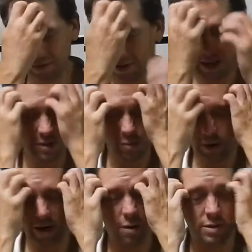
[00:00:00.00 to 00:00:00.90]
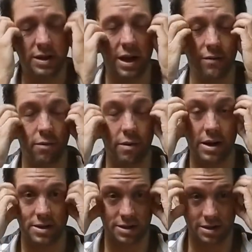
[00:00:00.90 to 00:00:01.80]
Today's workout was kind of a
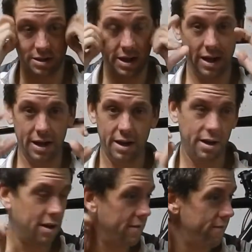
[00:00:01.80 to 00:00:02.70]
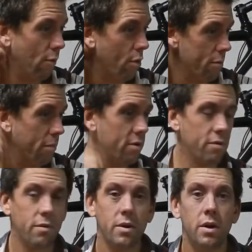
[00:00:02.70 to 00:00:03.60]
rest day form
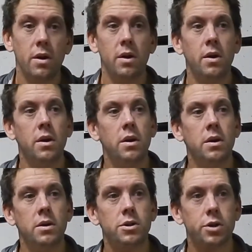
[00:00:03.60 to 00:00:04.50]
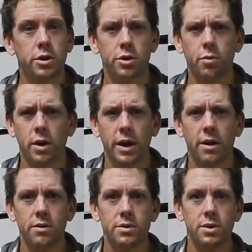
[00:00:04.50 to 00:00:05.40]
structured
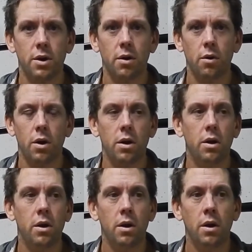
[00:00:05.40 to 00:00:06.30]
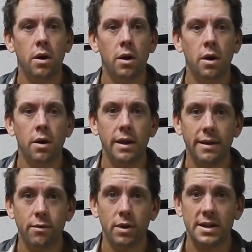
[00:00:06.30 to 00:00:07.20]
workout, so they
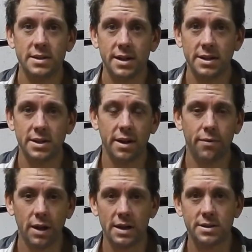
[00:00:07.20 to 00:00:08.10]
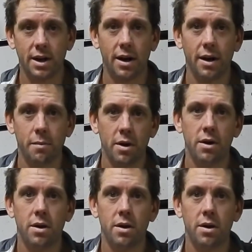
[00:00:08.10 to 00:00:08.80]
give you less intensity for less time,